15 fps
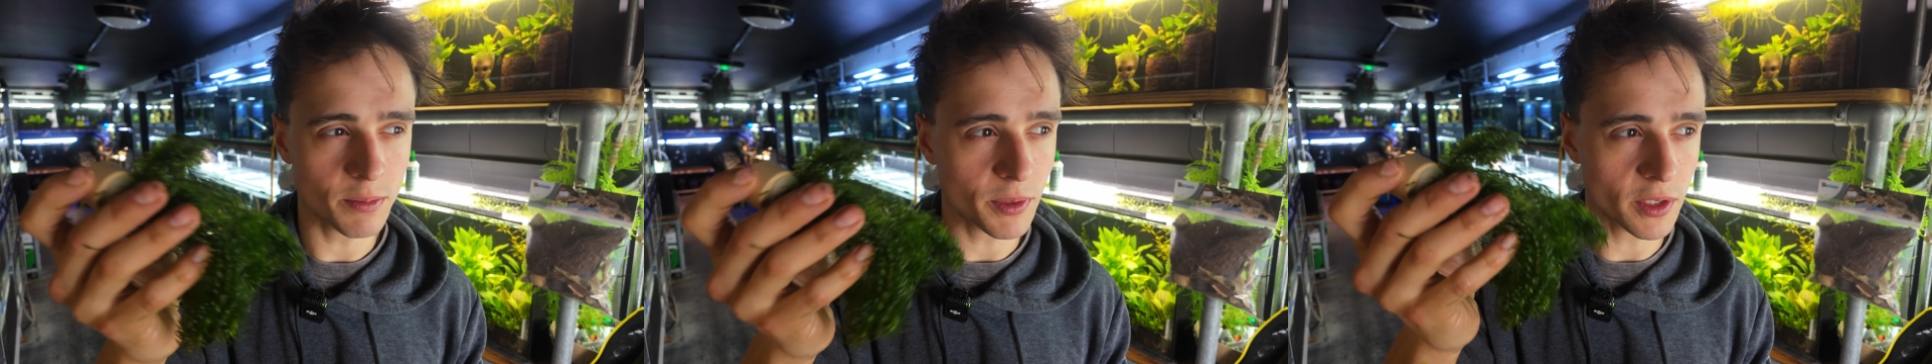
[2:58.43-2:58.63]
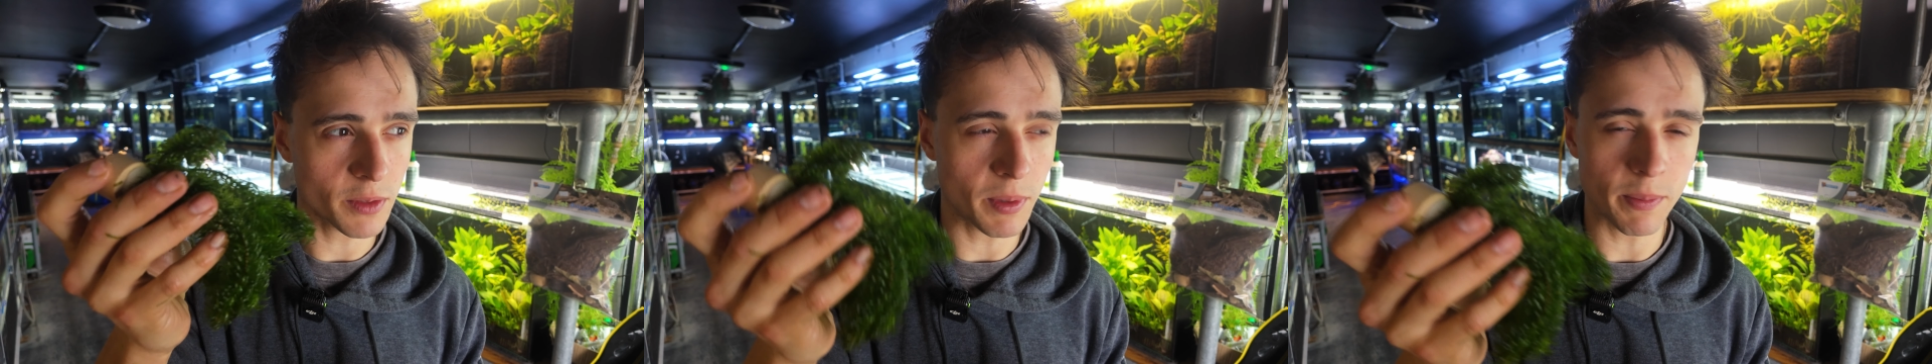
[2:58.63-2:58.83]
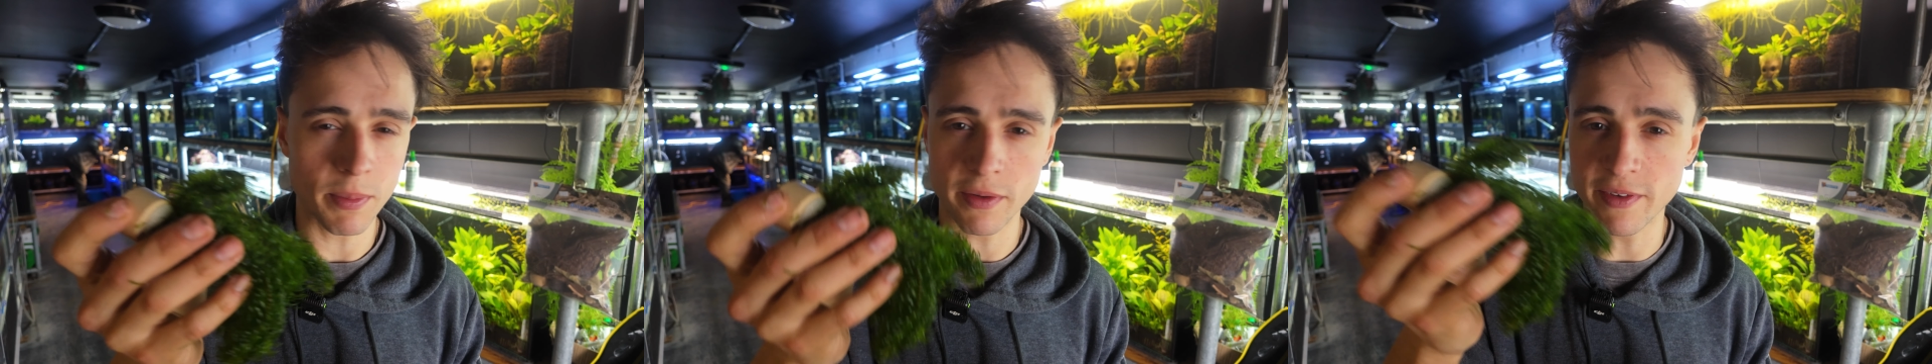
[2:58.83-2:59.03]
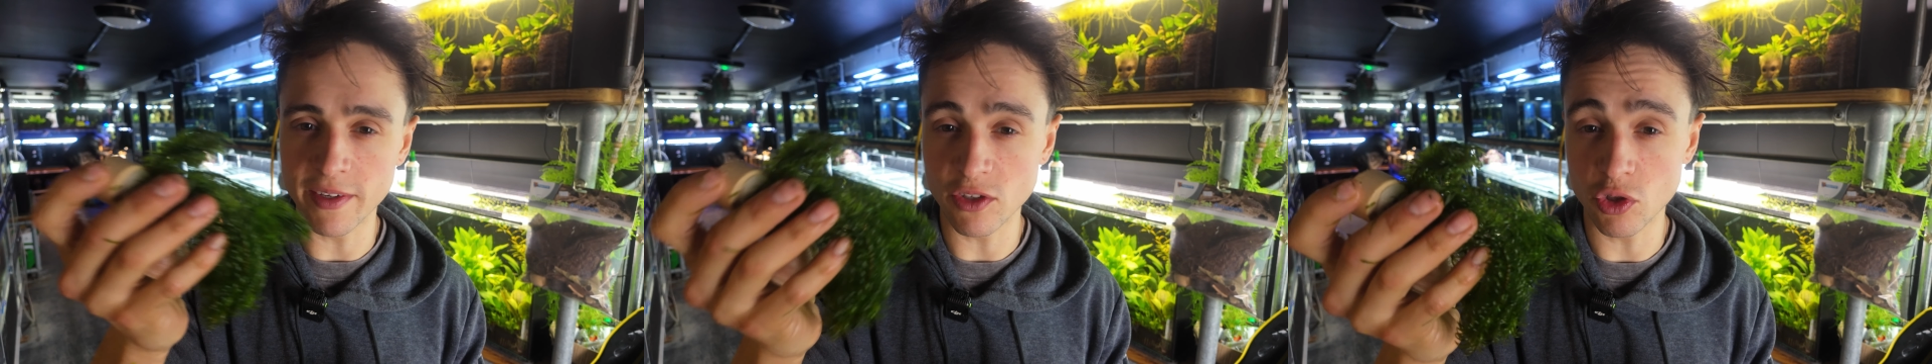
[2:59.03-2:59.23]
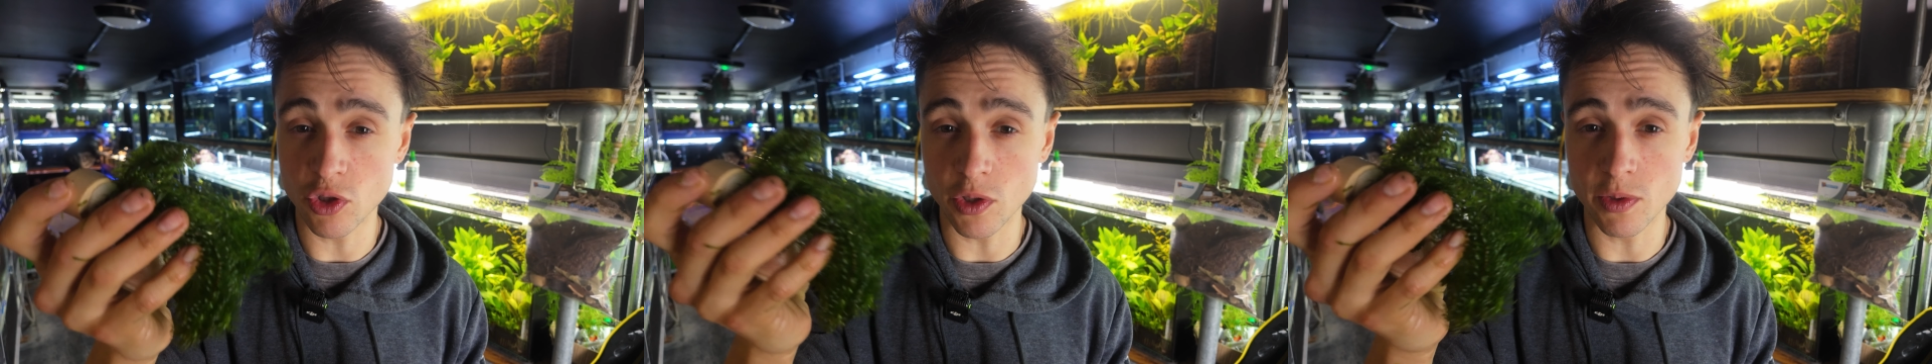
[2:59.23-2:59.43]
because people have
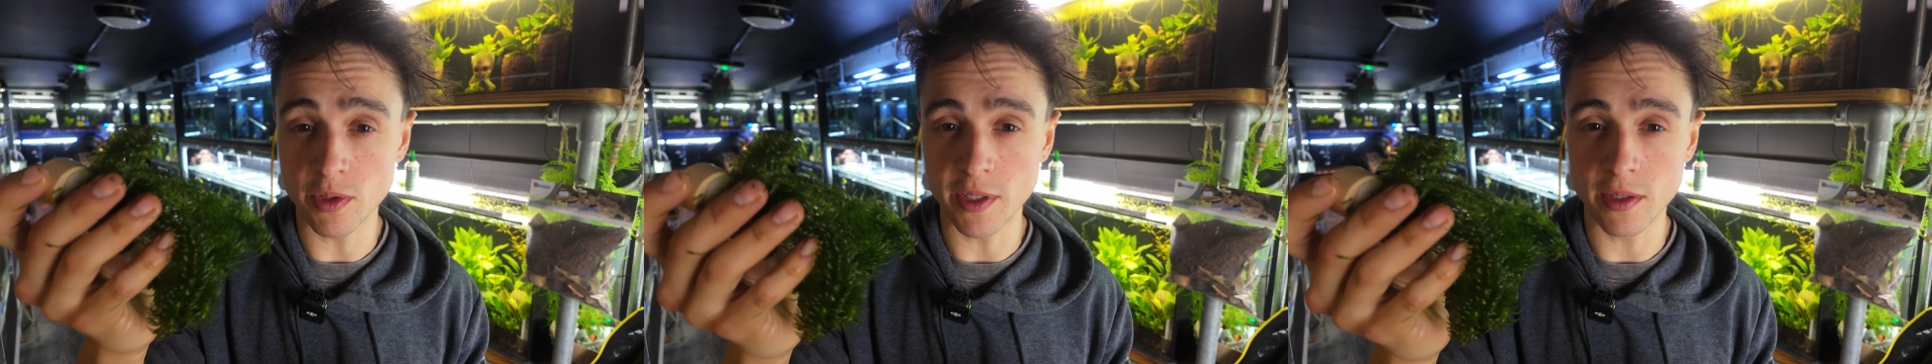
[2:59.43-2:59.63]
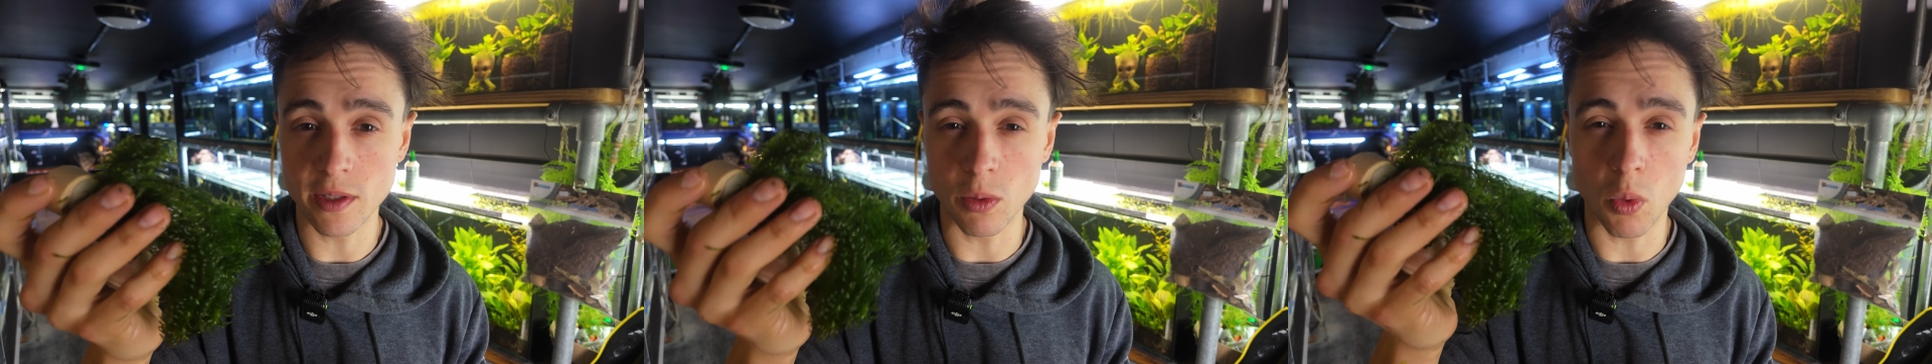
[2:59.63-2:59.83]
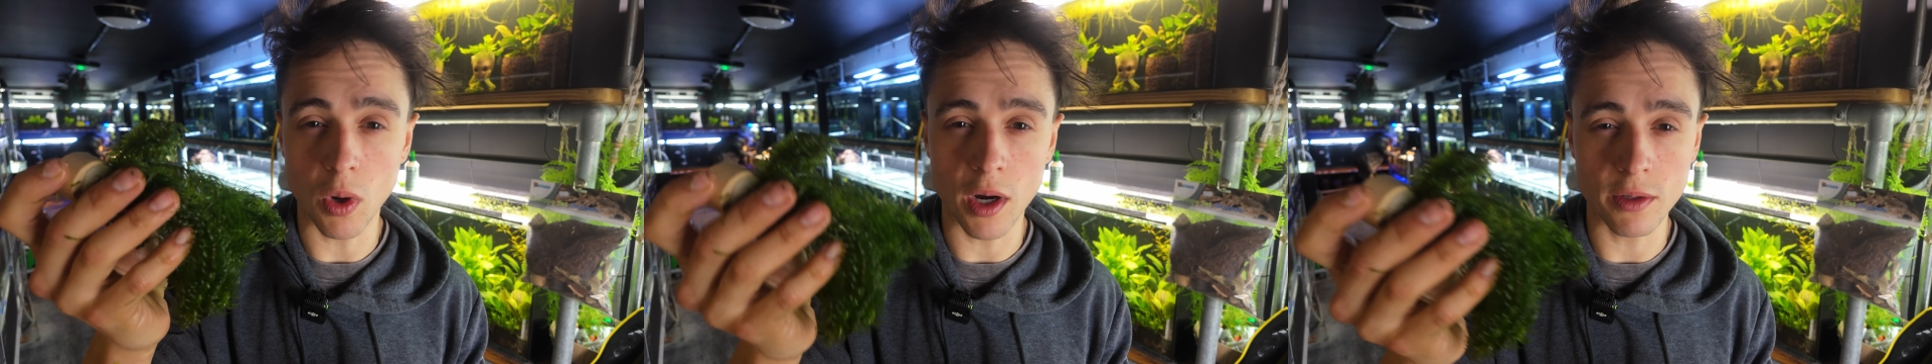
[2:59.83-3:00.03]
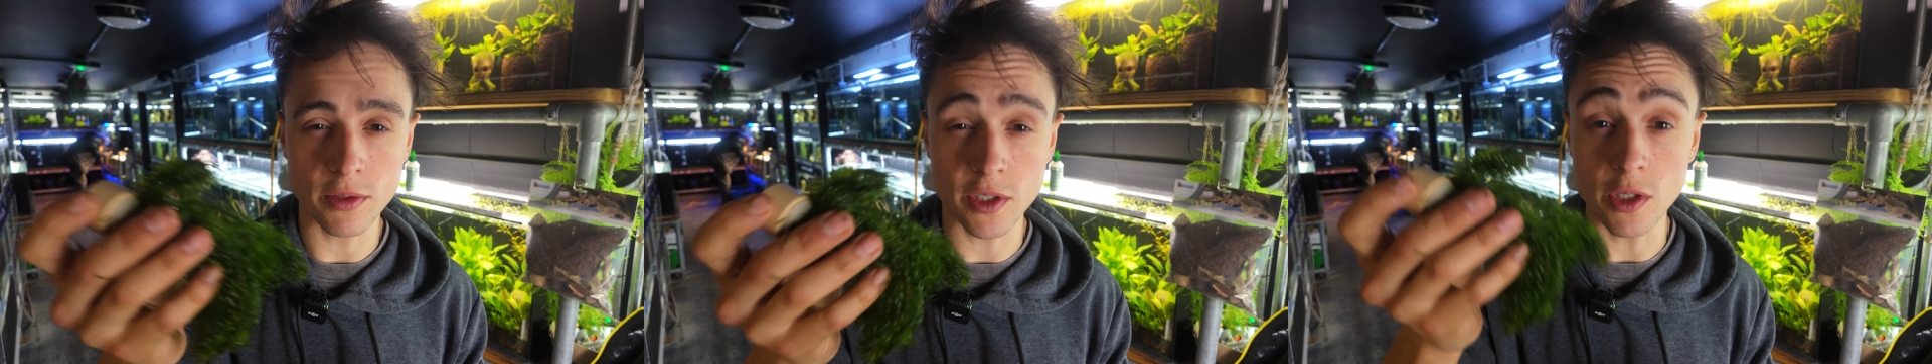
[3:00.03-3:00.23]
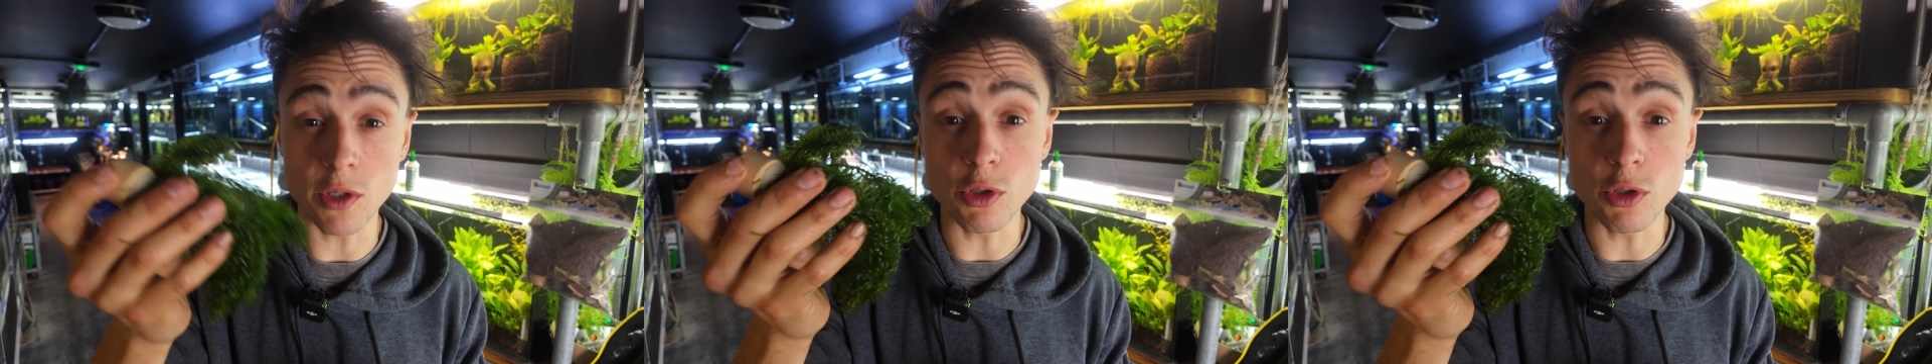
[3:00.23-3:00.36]
introduced it to the wild, so